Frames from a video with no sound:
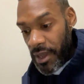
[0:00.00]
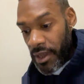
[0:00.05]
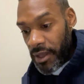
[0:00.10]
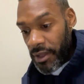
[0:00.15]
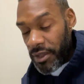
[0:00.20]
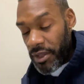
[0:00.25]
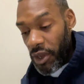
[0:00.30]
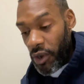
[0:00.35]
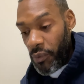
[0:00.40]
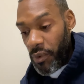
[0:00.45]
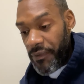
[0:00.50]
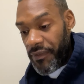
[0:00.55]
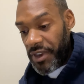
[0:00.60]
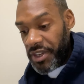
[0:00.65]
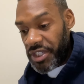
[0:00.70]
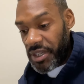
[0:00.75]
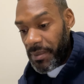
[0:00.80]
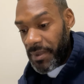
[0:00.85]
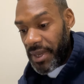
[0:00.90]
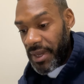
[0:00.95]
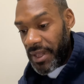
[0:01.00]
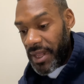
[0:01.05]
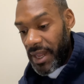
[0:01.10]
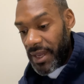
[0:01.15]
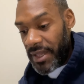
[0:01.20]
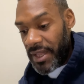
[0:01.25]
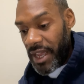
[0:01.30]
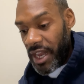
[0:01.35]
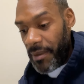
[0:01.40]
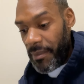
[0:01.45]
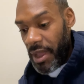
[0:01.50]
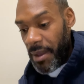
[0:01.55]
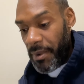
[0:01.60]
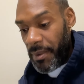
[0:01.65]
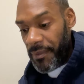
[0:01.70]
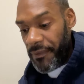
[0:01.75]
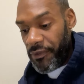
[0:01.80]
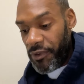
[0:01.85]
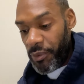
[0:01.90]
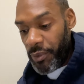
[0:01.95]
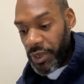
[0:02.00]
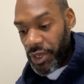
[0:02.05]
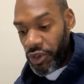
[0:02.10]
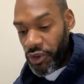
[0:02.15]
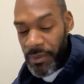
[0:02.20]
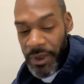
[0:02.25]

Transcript: So we should jump into this content, man. But before we do,